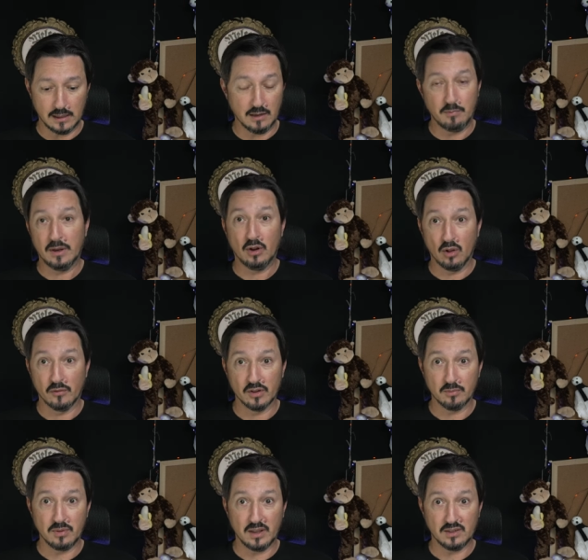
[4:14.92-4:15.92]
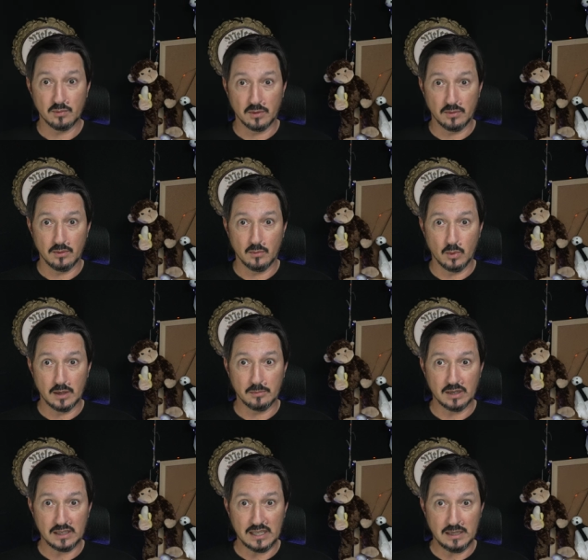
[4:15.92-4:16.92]
I've been all over the place with what I'm
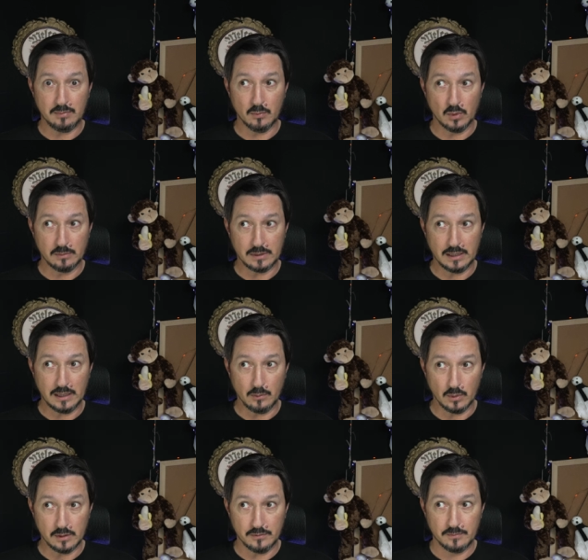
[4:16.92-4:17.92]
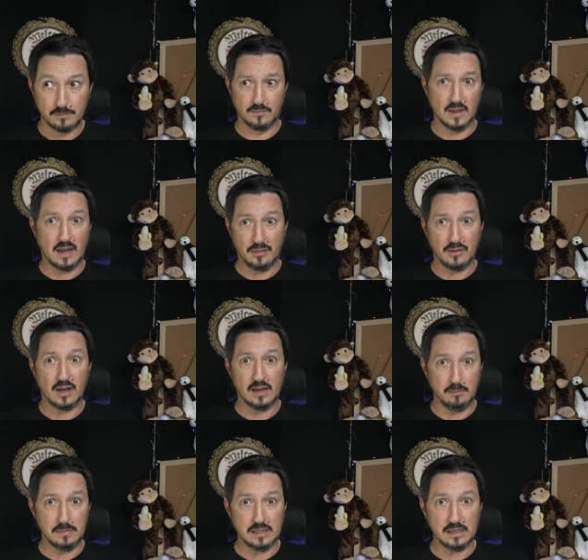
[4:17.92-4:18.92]
going to keep and what I'm going to get rid of. I thought
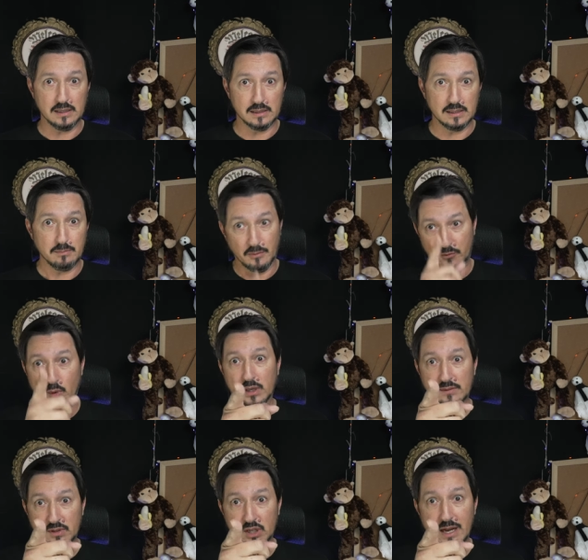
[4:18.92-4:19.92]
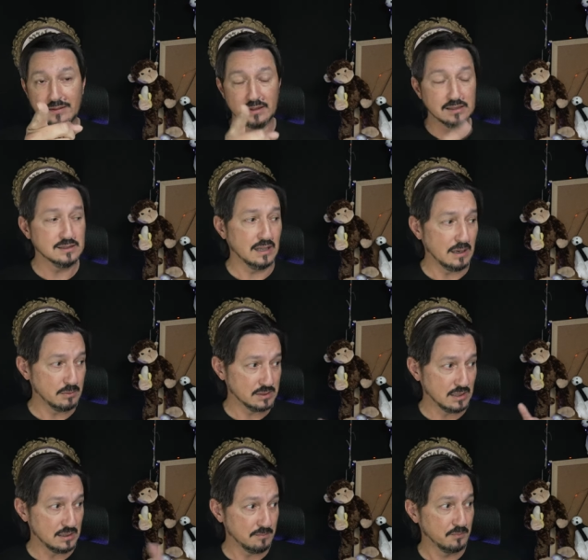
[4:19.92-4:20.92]
immediately before I even got this that I was
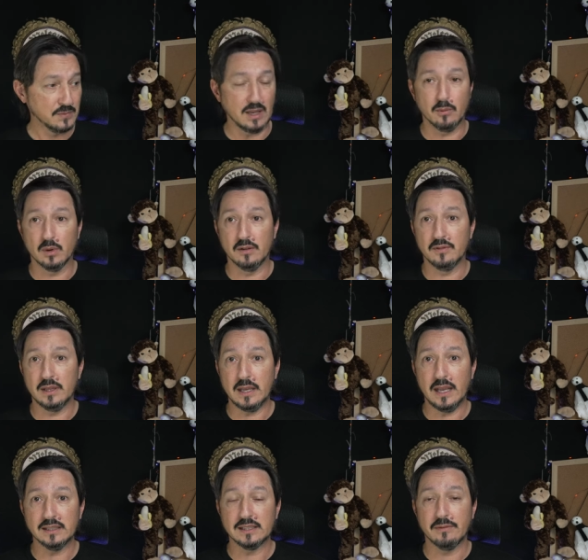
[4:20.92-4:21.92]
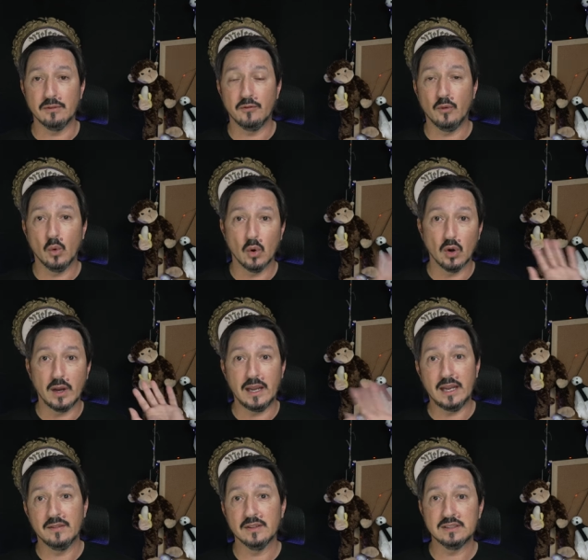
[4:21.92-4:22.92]
going to get rid of the A7 IV
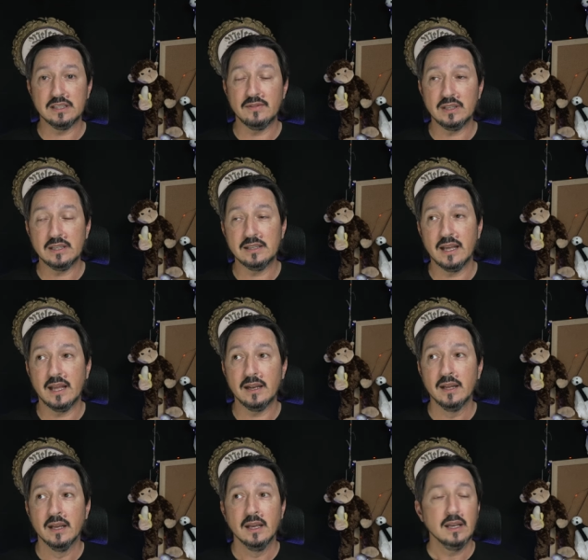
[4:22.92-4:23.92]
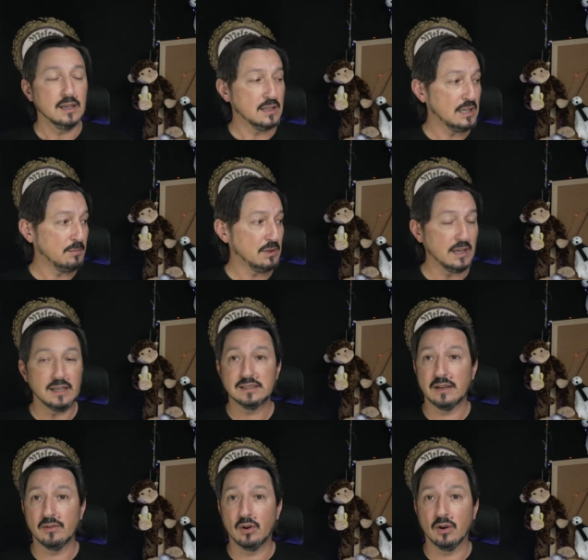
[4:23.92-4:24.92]
and the ZVE10 and keep the
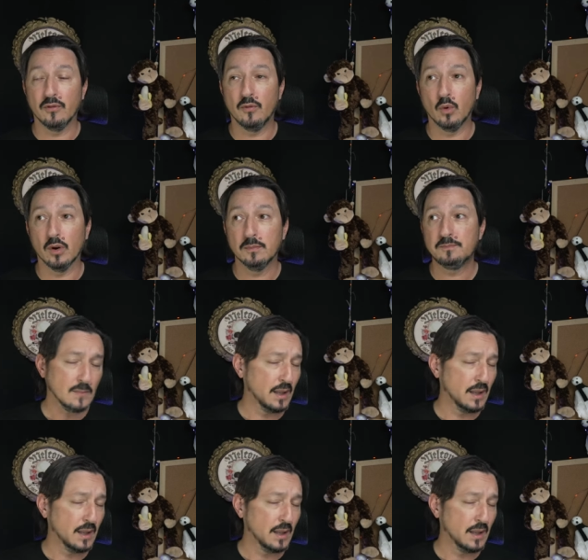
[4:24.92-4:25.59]
A7R4.